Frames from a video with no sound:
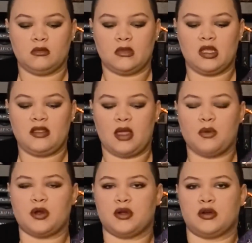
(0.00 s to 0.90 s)
they
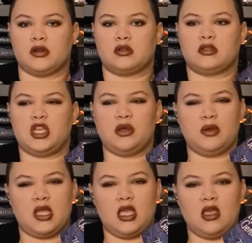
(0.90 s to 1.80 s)
were
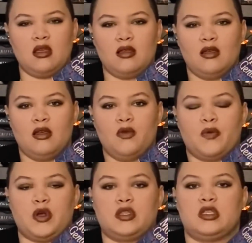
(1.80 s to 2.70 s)
2D
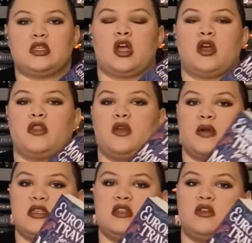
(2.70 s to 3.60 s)
versus the
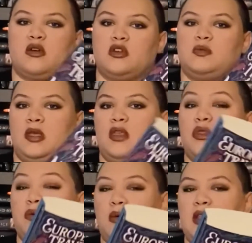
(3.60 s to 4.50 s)
rest of the girls being
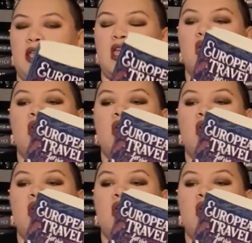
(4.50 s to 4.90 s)
3D.